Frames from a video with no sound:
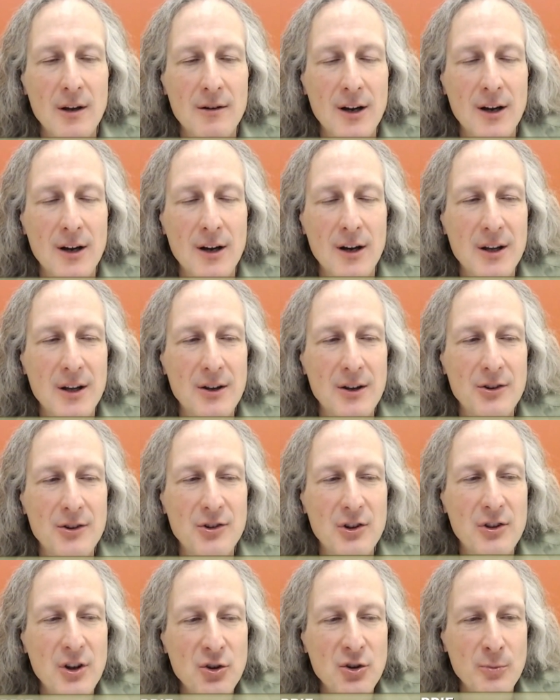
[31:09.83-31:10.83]
right? Because
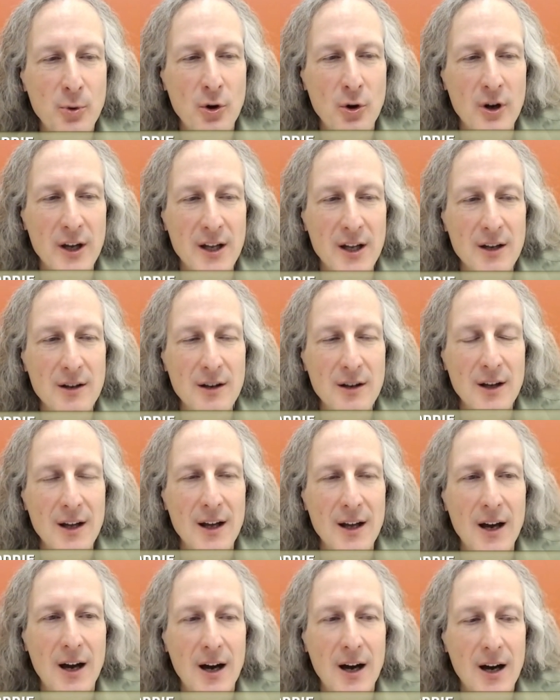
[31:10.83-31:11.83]
at this point,
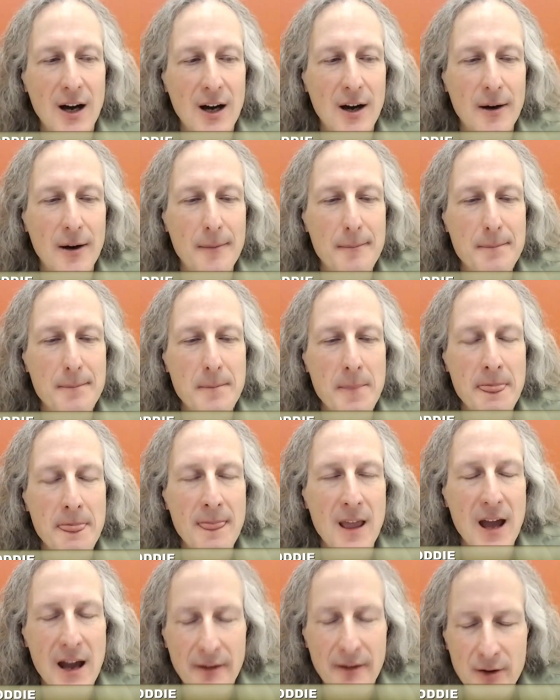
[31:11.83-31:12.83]
um,
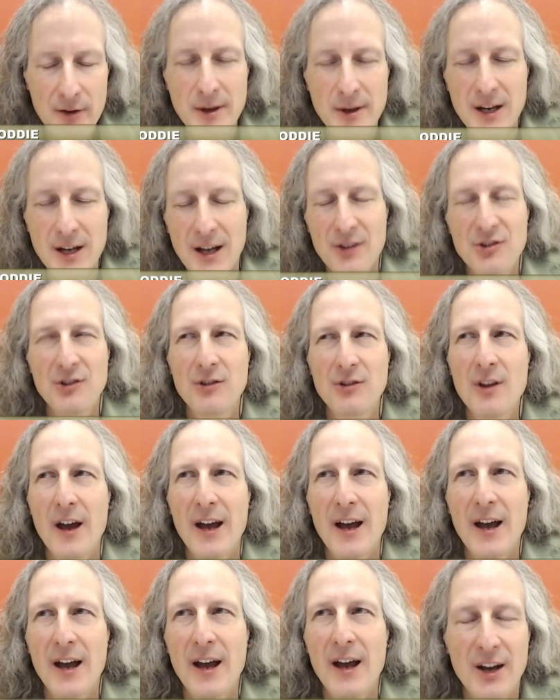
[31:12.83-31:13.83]
everybody has
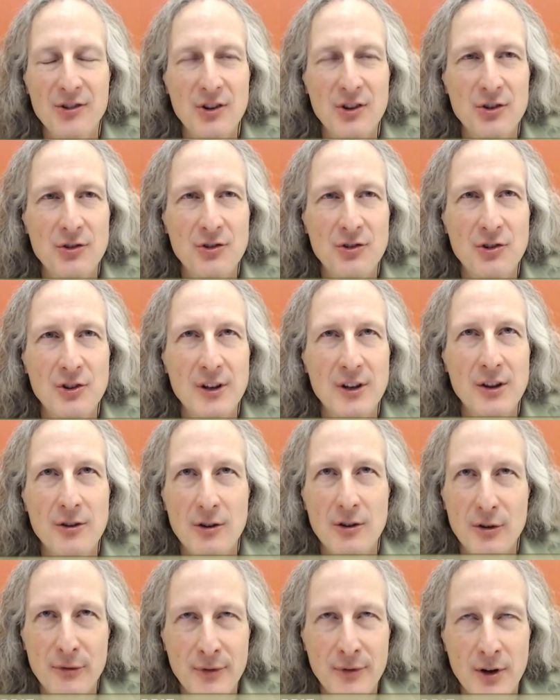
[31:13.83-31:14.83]
has access to
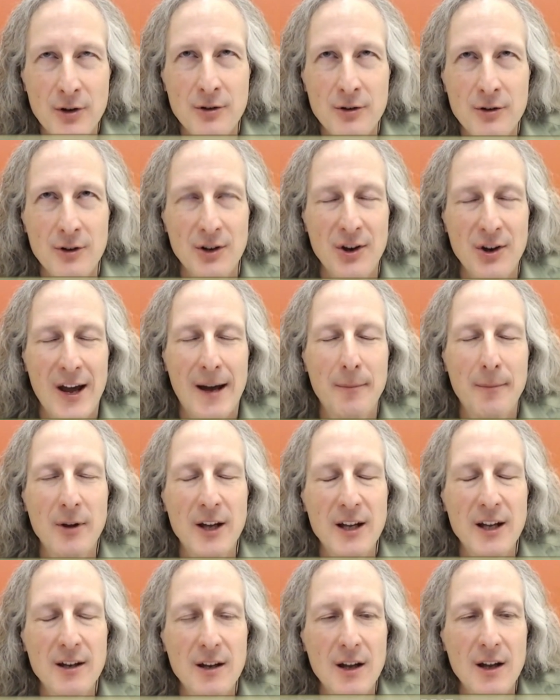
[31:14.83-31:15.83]
either a phone or a
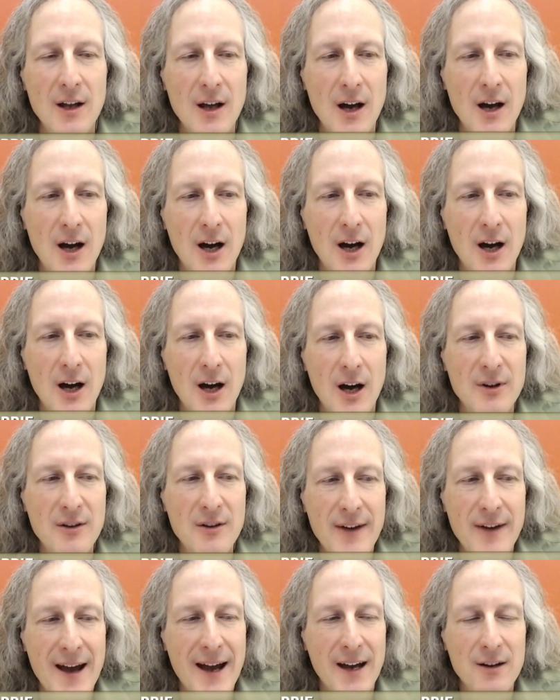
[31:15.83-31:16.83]
tablet, um, and in
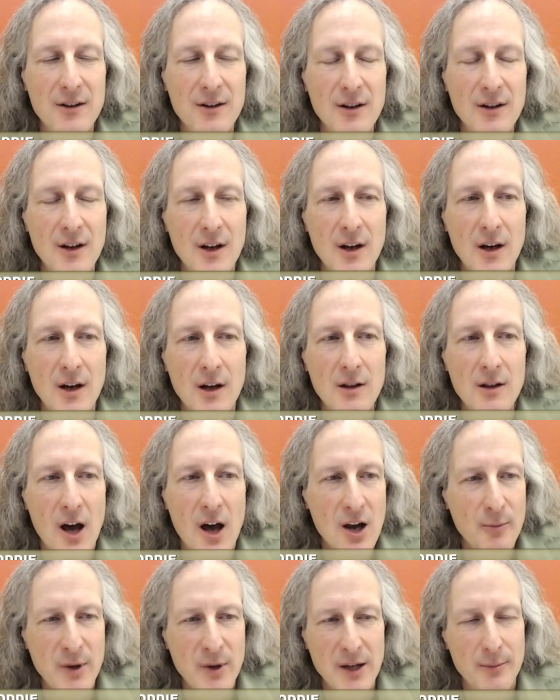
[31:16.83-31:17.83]
fact, a
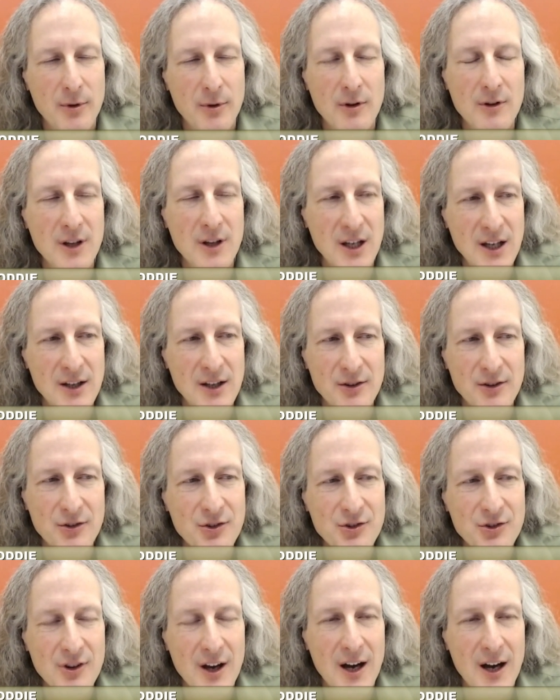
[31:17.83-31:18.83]
lot of people,
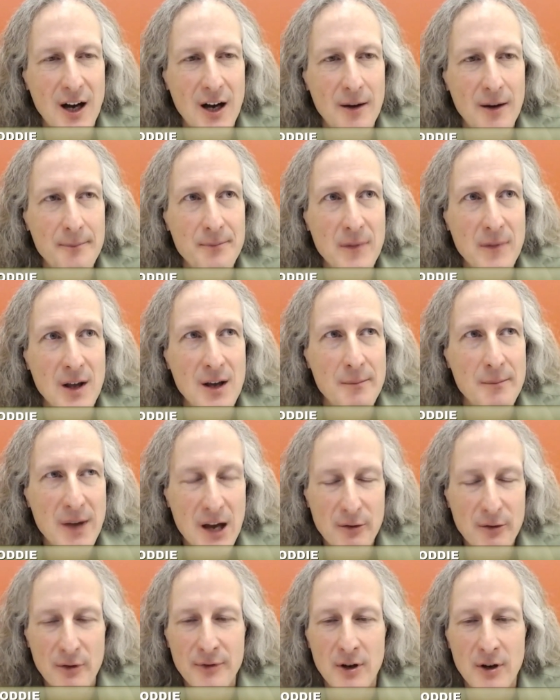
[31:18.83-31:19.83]
kids, um, may
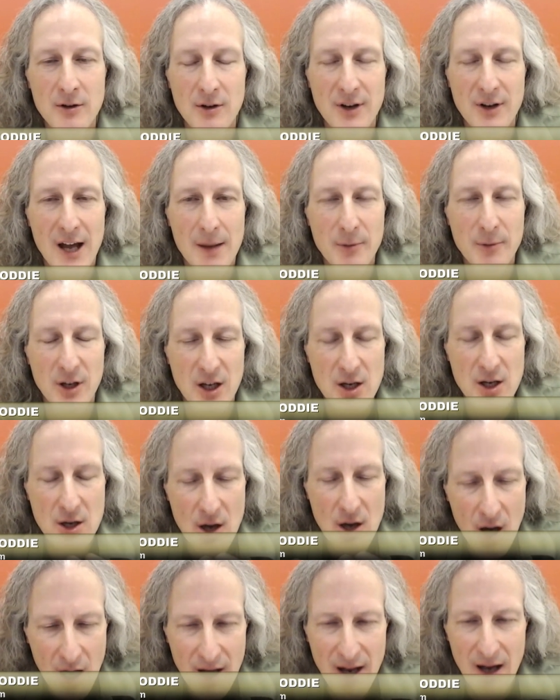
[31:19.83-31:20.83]
have a phone or a tablet and
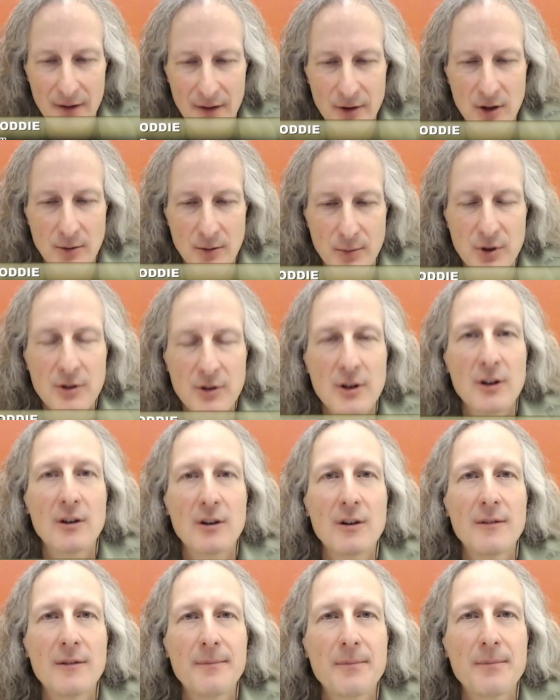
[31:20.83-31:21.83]
not have a computer,
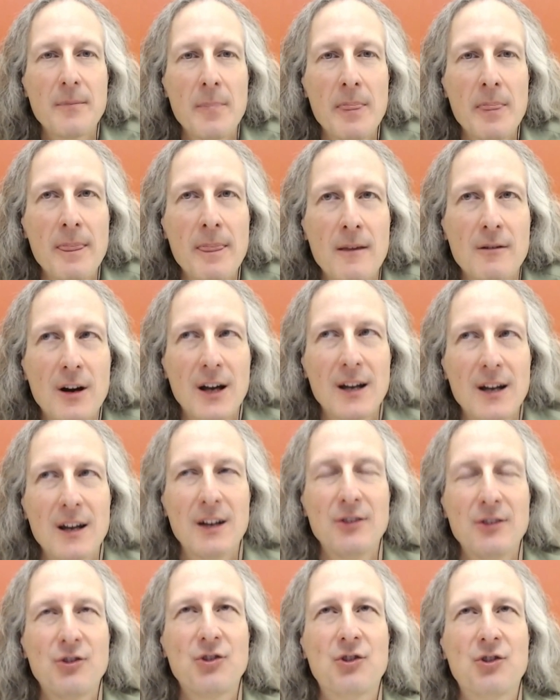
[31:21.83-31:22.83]
right?
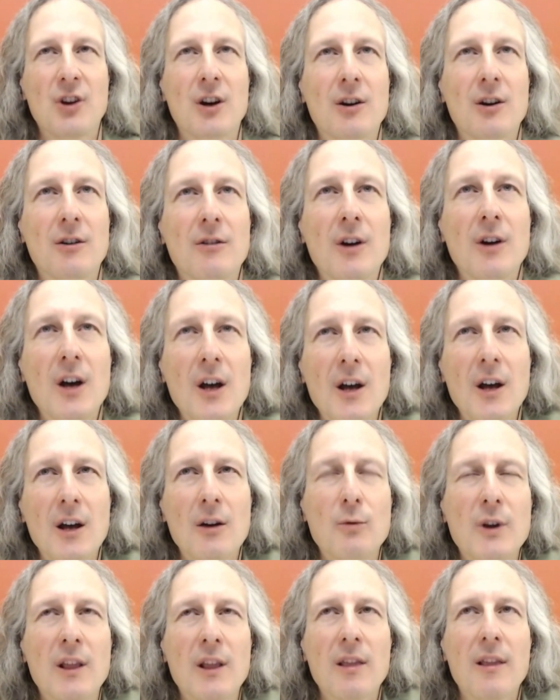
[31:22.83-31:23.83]
And so
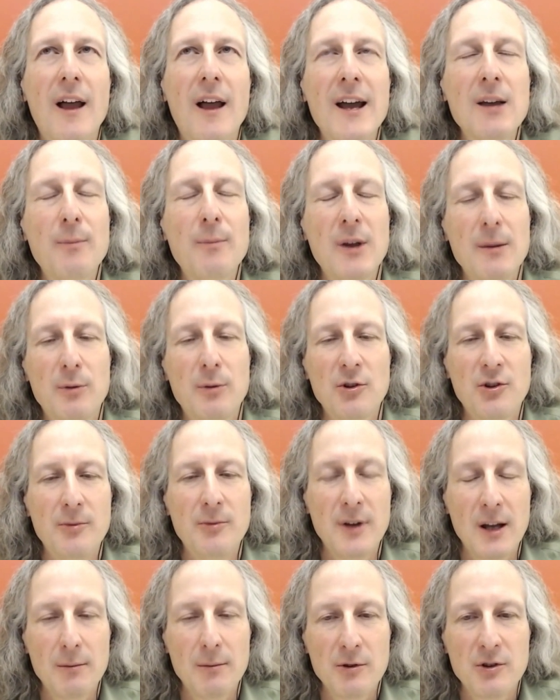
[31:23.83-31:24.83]
we'd like people to
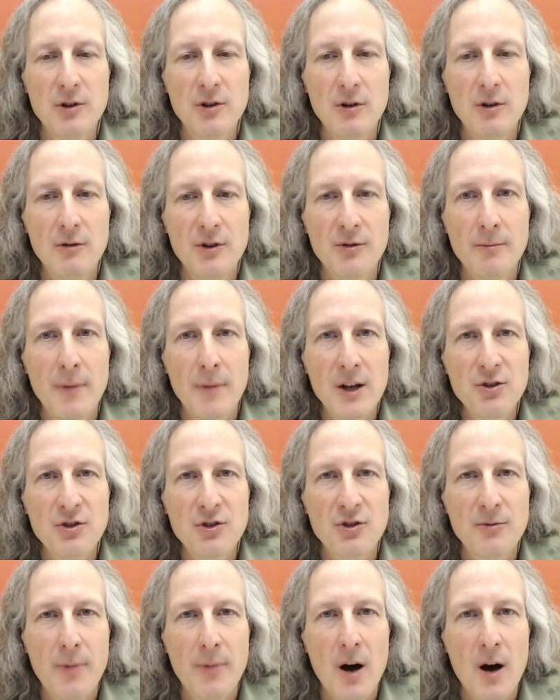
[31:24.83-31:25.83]
be able to do as much
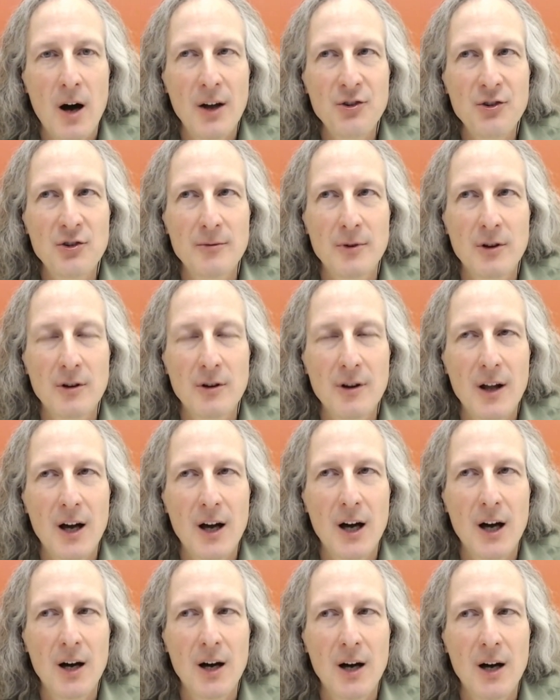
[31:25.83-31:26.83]
as possible
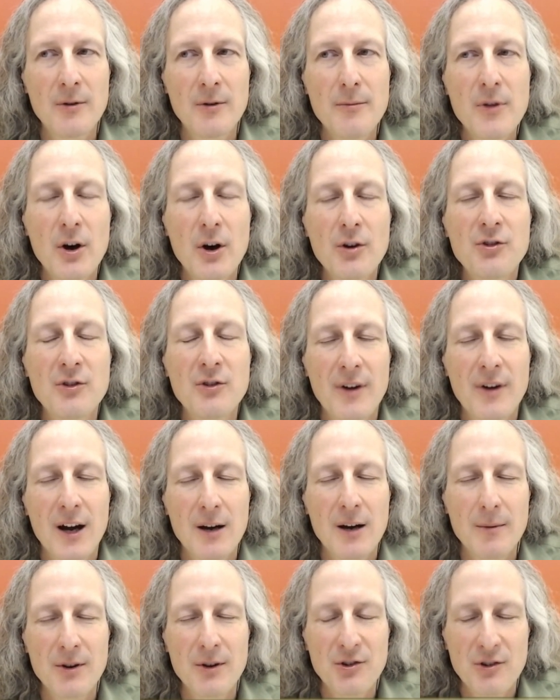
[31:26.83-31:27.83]
um, from those
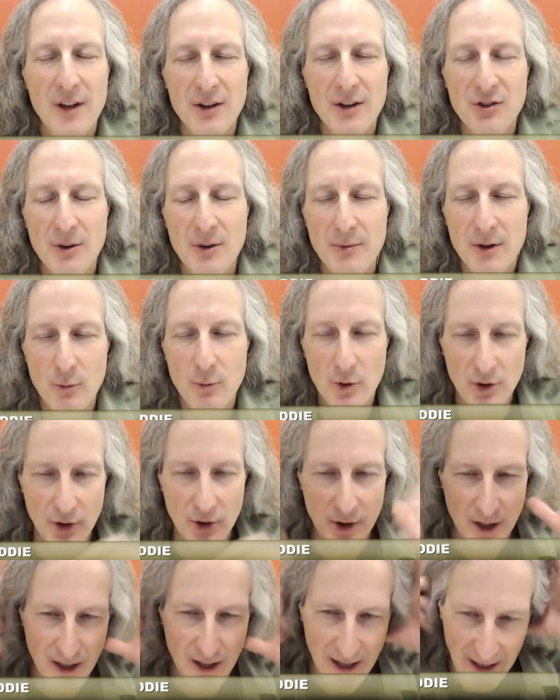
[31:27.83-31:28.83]
environments, and that's something we're
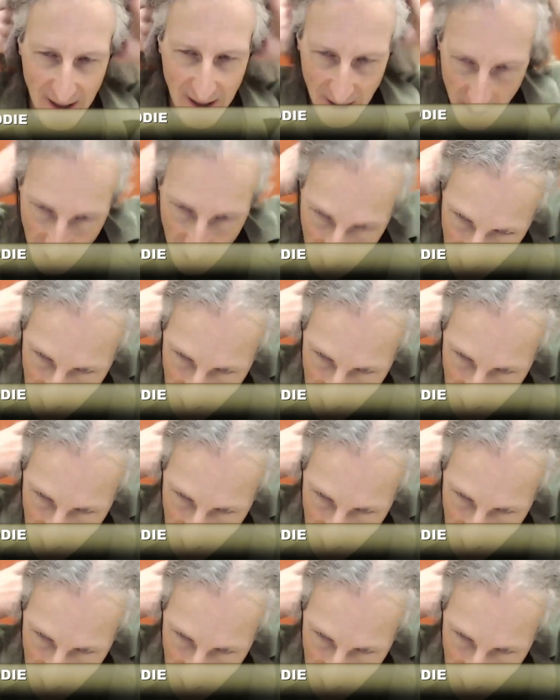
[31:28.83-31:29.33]
looking at.